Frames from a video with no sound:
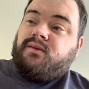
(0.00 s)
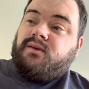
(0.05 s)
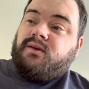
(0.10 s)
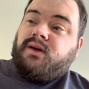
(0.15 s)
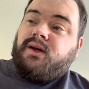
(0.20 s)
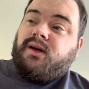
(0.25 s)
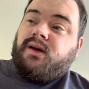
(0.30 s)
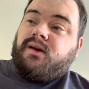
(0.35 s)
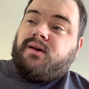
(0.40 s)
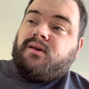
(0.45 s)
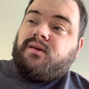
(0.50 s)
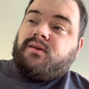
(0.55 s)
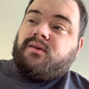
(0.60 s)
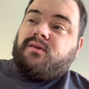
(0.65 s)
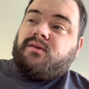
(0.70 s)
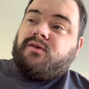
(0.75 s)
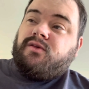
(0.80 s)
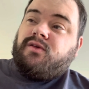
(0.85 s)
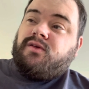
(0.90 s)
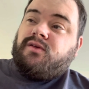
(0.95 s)
yeah,
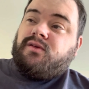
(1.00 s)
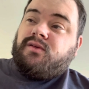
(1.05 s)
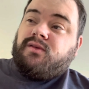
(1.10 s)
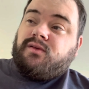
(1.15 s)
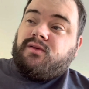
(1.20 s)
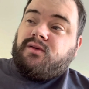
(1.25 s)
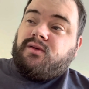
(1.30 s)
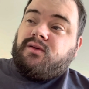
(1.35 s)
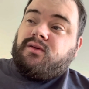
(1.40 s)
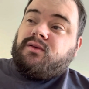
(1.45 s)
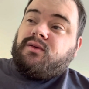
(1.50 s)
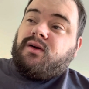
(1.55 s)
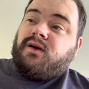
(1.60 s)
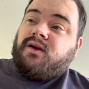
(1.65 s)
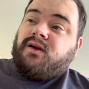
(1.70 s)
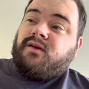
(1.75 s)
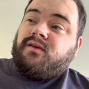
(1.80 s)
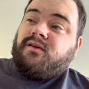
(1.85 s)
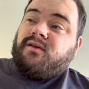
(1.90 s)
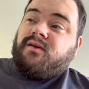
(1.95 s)
just a
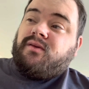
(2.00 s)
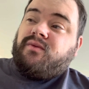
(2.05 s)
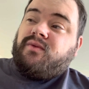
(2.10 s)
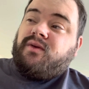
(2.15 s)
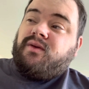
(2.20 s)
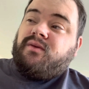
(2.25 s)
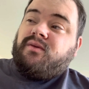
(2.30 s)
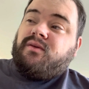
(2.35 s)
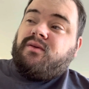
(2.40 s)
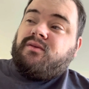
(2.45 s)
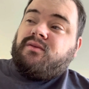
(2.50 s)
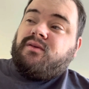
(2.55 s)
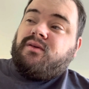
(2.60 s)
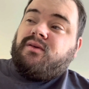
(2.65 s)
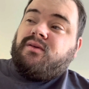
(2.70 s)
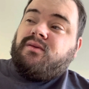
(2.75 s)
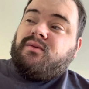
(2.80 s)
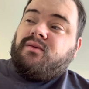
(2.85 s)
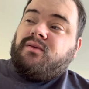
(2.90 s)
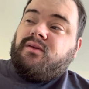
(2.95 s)
lot of stuff. He
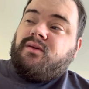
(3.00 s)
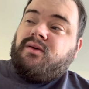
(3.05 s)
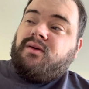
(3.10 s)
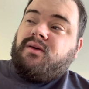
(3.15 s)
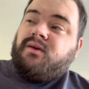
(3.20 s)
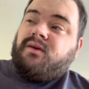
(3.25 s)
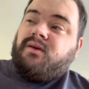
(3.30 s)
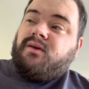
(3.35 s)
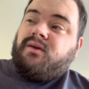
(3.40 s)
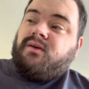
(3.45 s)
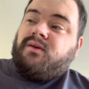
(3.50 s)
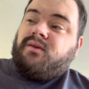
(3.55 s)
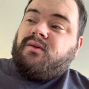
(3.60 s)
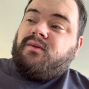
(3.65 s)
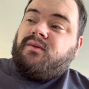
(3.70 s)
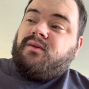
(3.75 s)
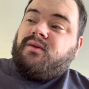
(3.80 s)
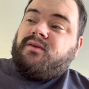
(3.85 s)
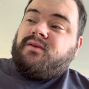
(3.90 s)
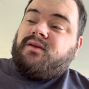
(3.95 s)
also
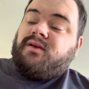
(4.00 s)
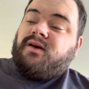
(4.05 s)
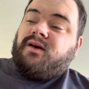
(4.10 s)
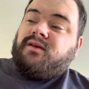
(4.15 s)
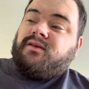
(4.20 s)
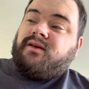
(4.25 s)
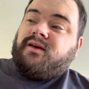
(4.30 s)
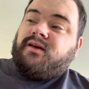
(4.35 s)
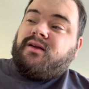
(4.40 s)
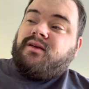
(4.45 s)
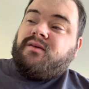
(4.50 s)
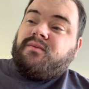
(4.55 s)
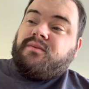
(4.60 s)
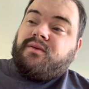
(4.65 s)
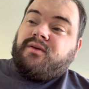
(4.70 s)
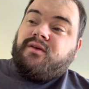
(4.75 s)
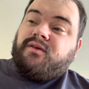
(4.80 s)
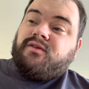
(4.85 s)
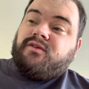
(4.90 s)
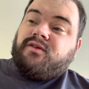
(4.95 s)
was an executive
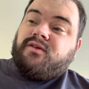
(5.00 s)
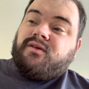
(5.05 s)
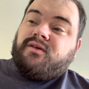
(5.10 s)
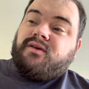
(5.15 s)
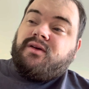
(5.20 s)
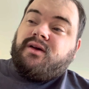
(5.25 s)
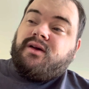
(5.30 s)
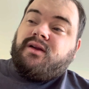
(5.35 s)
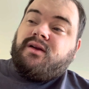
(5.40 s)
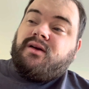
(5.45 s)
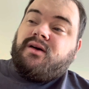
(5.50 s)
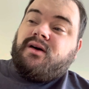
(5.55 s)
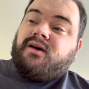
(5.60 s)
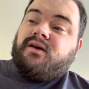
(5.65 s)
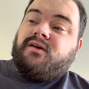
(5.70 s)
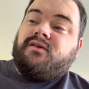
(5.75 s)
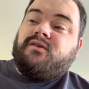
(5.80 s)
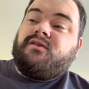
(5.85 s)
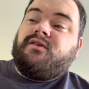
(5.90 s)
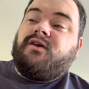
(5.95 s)
producer in
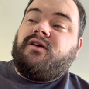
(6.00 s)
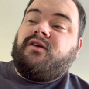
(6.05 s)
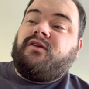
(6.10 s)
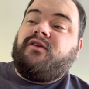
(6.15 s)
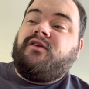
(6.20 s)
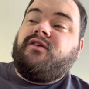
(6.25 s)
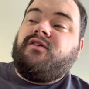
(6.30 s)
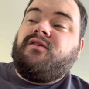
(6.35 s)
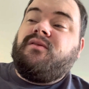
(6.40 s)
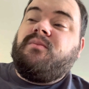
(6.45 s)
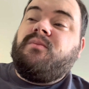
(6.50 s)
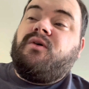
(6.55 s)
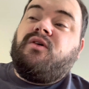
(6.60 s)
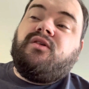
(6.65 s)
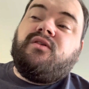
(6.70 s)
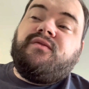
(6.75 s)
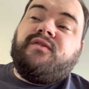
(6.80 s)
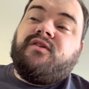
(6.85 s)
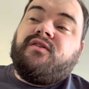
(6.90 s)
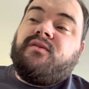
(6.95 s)
uh, Doctor Strange and
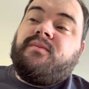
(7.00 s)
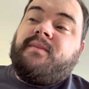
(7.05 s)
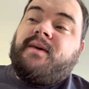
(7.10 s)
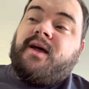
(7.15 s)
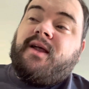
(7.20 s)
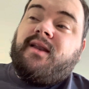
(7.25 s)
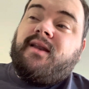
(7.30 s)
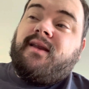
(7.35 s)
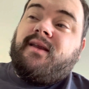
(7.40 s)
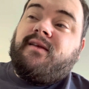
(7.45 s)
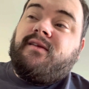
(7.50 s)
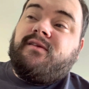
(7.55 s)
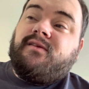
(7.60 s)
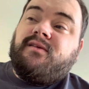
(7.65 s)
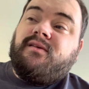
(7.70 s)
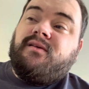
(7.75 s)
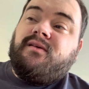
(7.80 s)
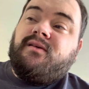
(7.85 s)
Multiverse of Madness.